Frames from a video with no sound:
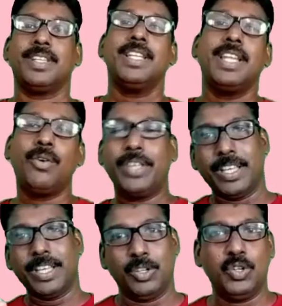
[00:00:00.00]
Now
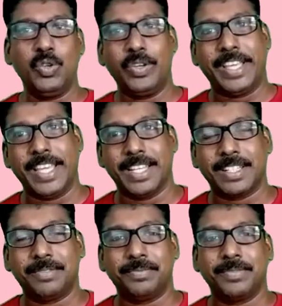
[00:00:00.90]
look here.
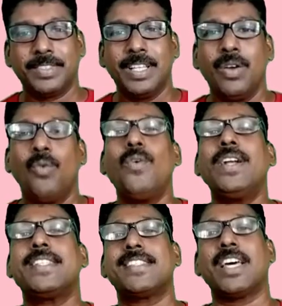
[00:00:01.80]

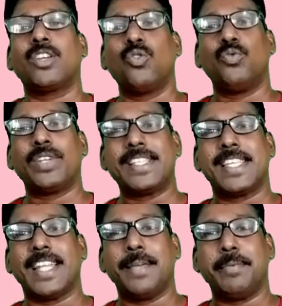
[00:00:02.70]
What is the circumference
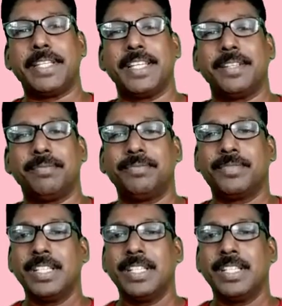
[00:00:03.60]
and diameter?